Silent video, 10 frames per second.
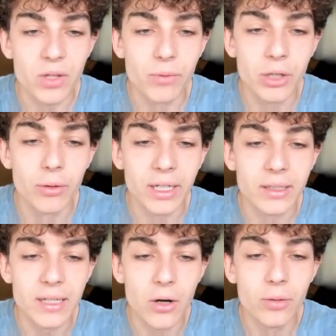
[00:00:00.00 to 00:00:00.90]
We
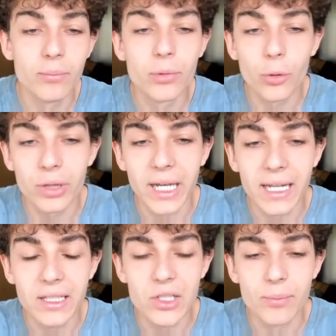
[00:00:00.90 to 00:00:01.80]
corrected down, broke the
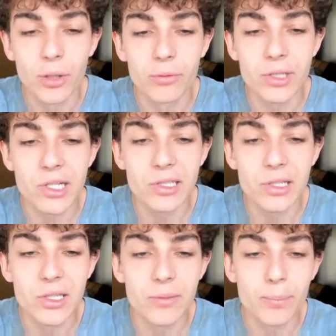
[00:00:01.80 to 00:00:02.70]
8-year support and
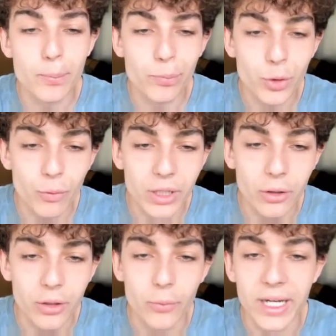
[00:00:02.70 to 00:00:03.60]
resistance, went
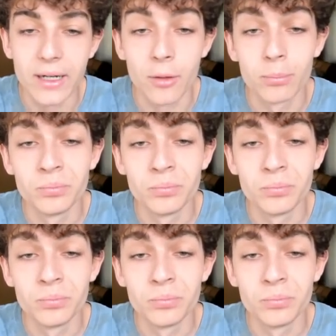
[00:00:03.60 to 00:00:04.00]
all the way down.